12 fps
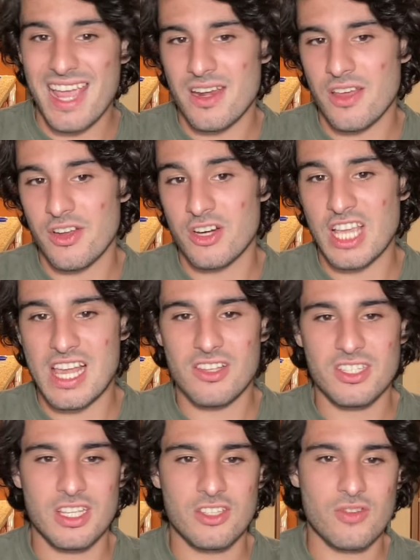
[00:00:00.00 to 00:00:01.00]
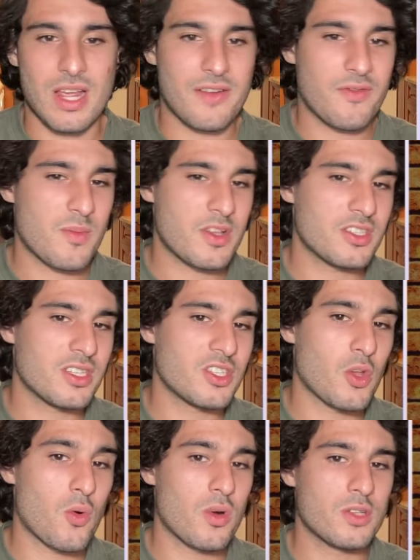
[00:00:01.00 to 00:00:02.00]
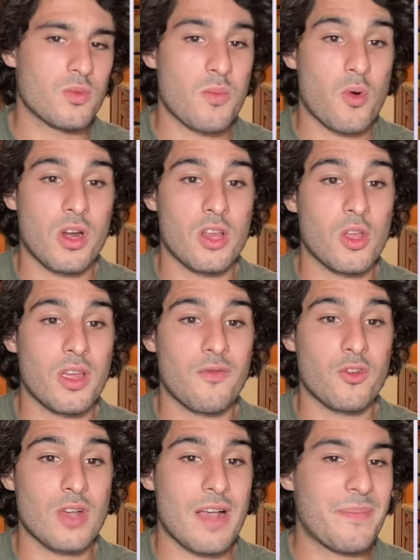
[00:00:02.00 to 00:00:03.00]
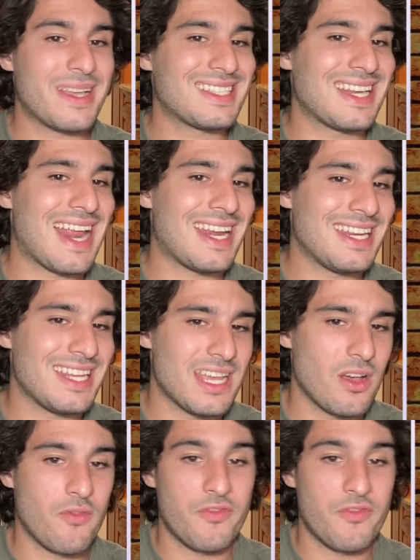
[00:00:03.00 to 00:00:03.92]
Another challenge in trading for Bridges, the Hornets reportedly are looking for draft picks in any deal.